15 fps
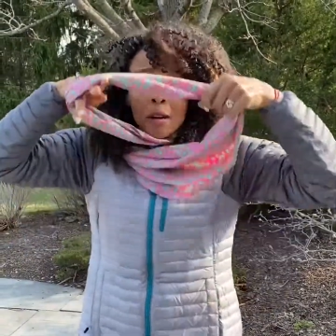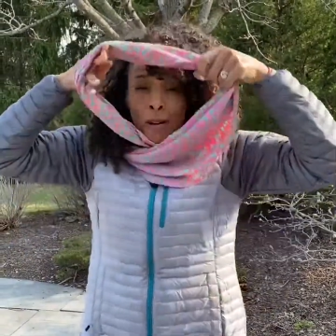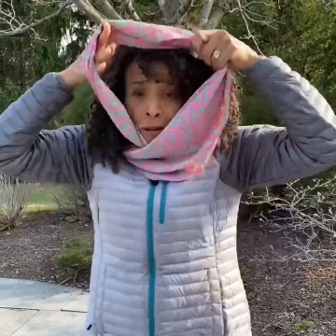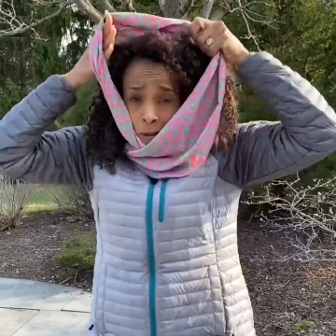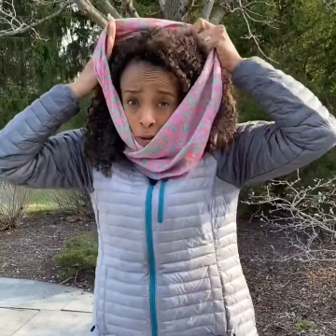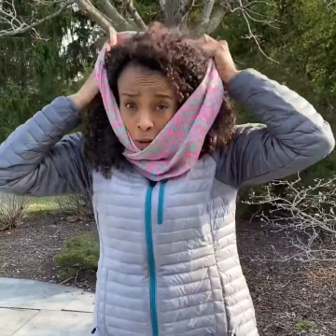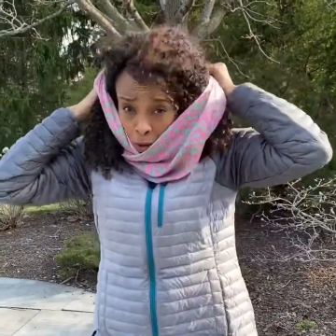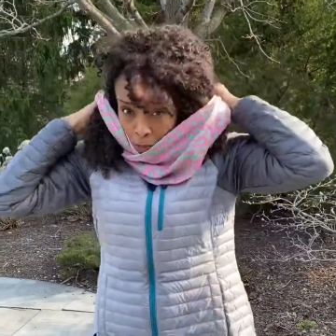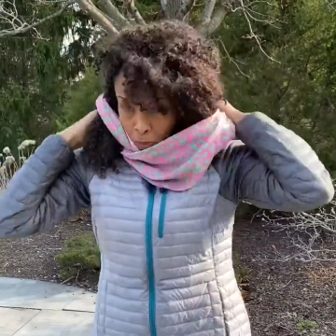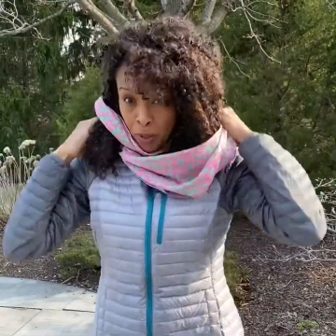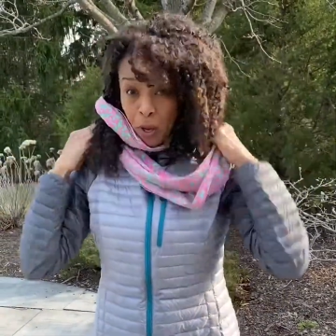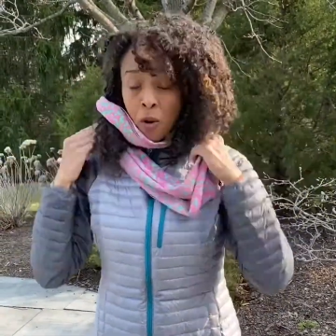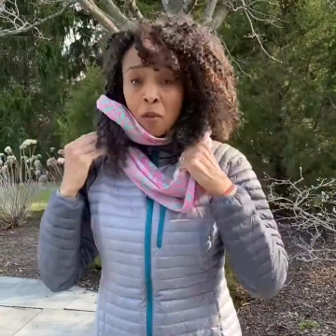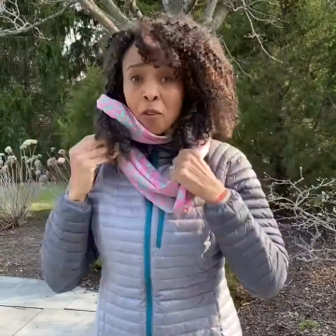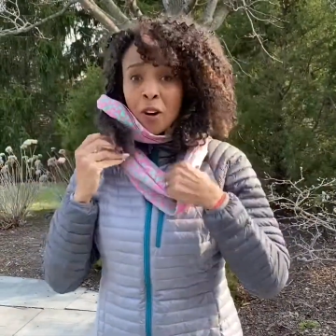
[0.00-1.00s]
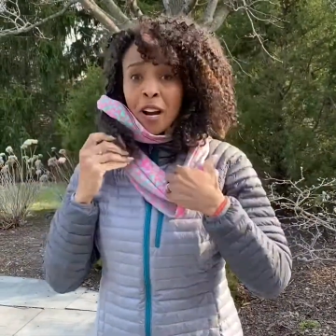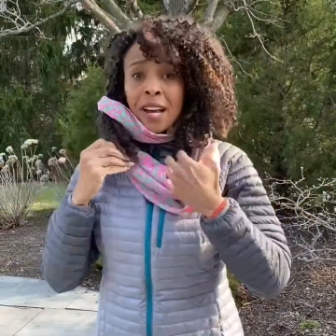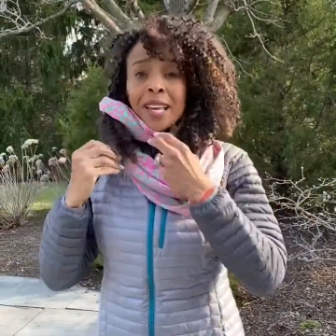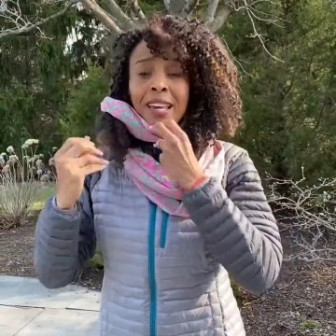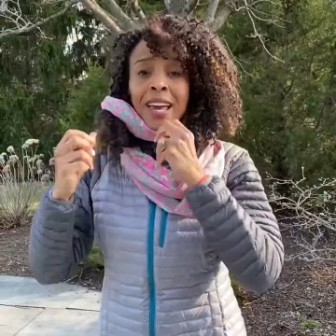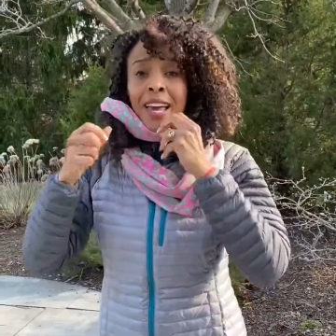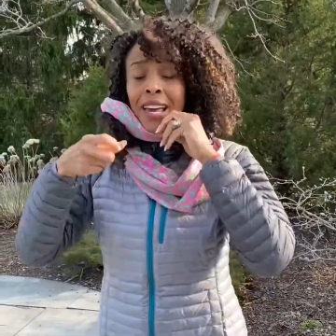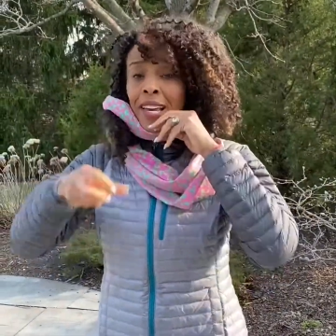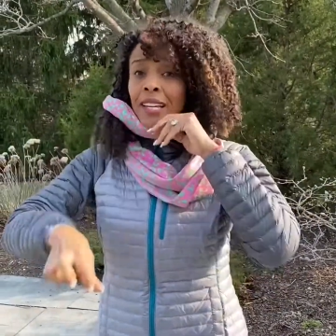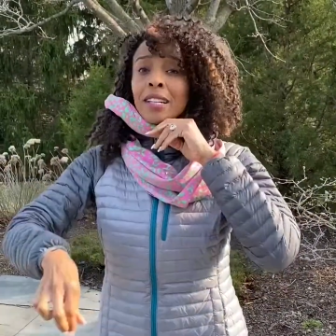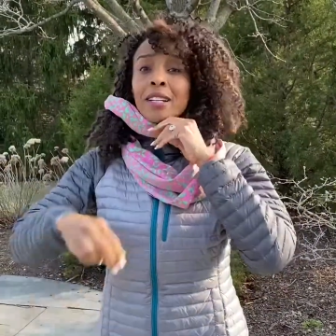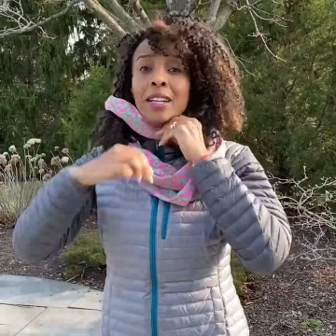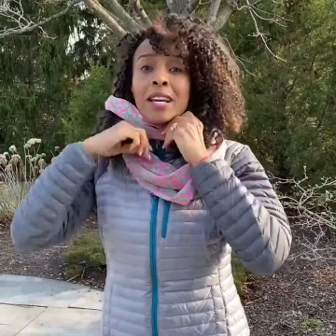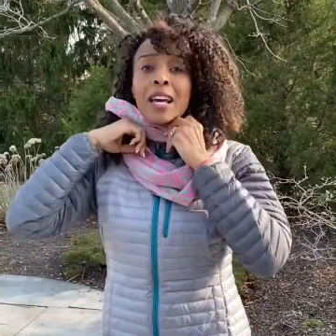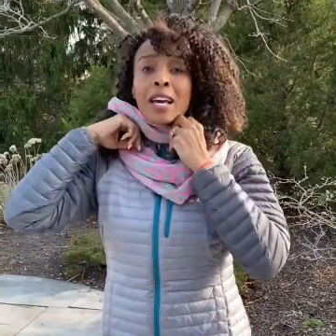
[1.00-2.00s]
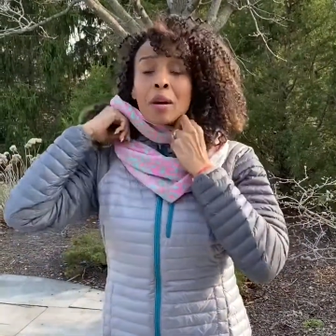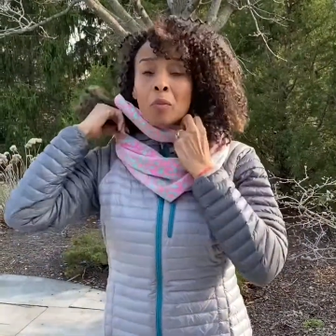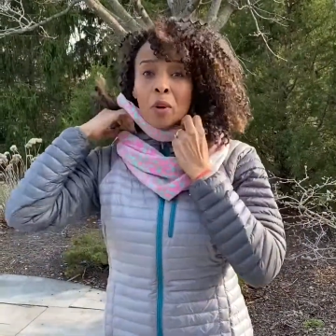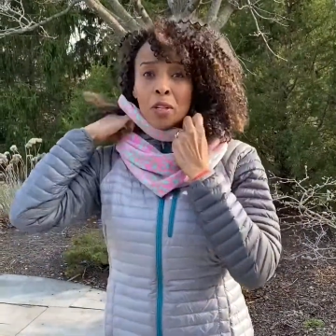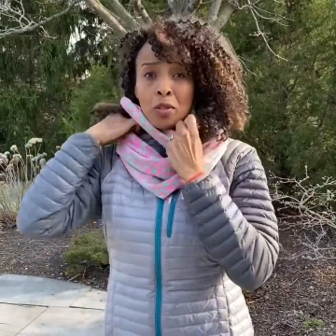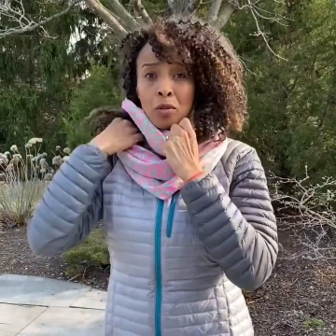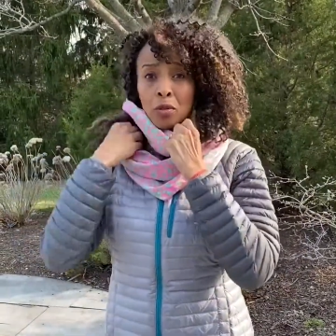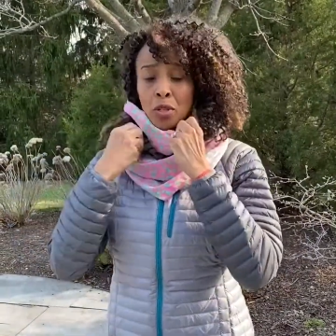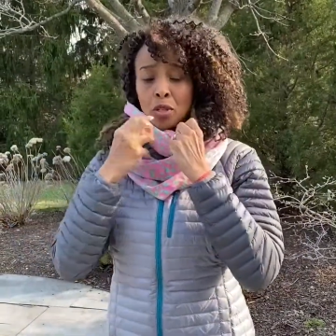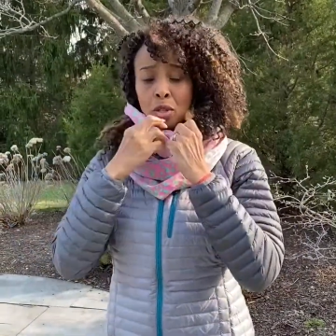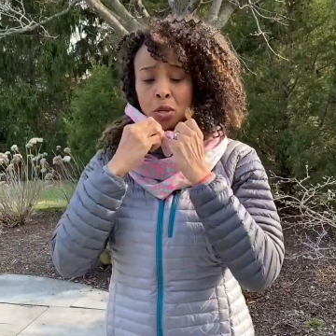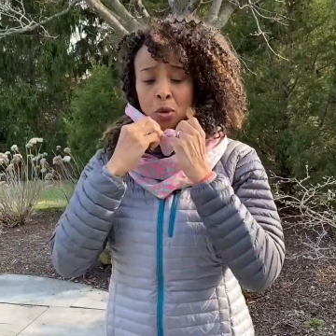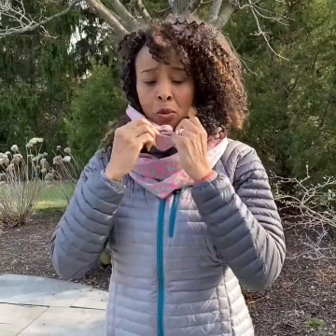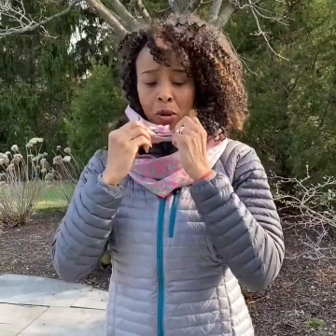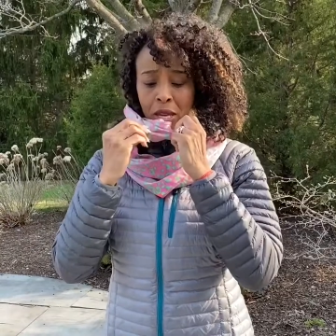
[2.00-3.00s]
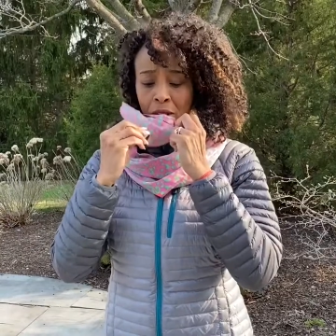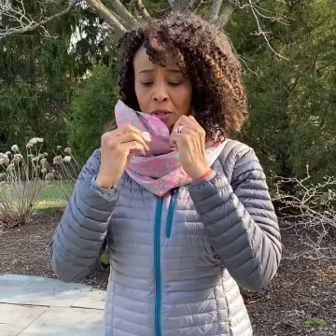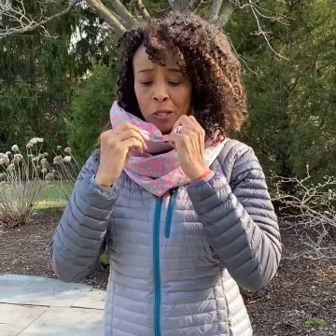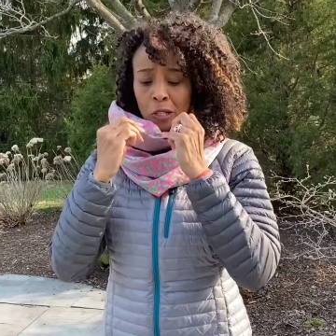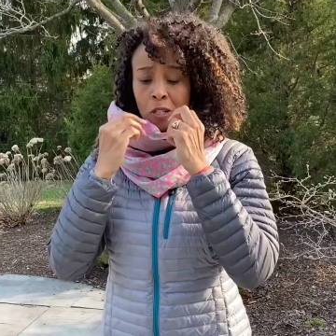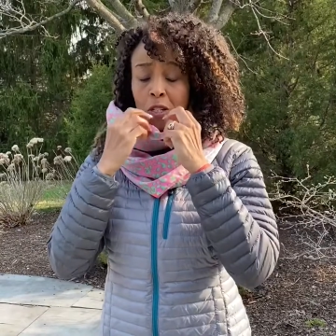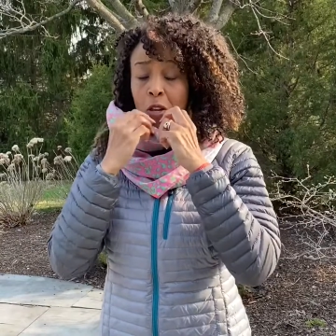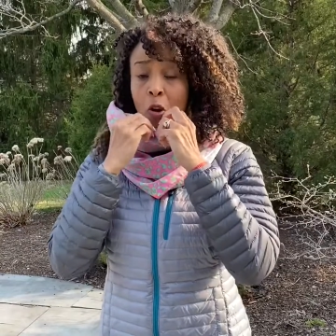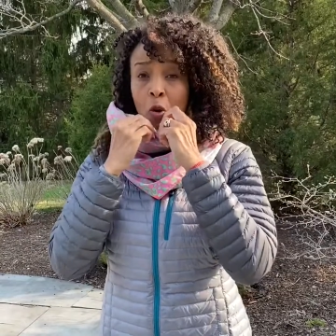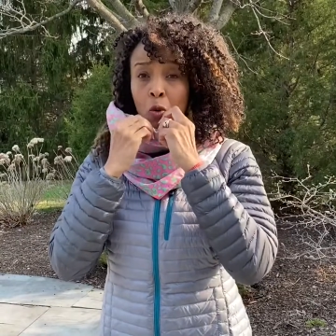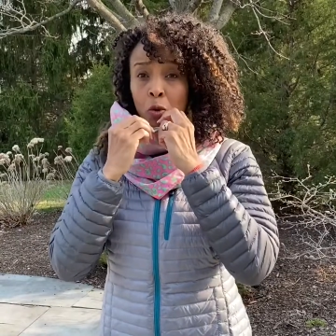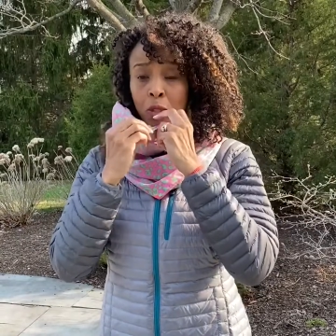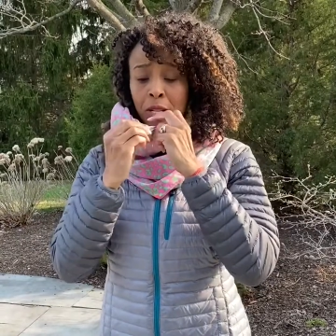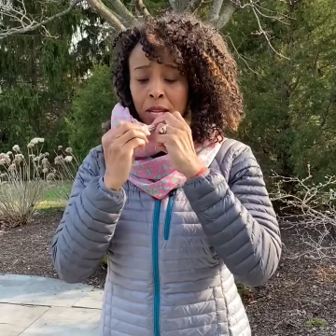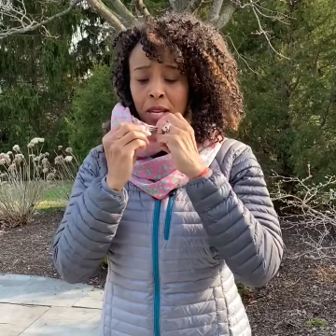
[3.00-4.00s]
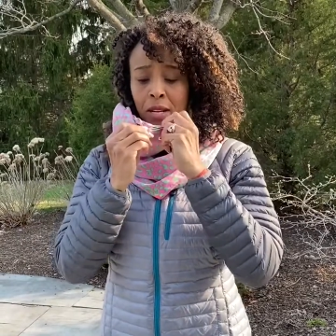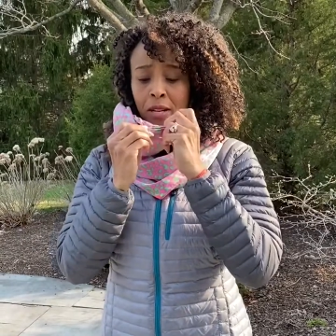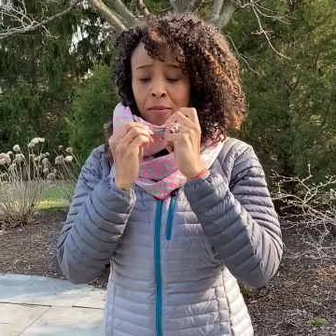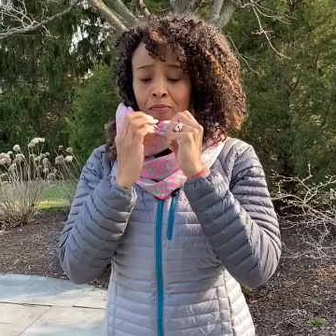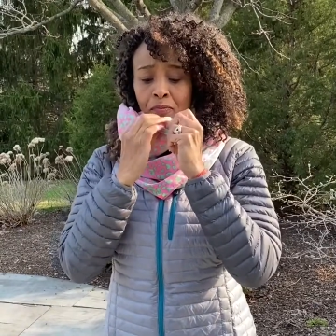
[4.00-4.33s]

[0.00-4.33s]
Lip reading: loop it over again, and what you do is just hold it,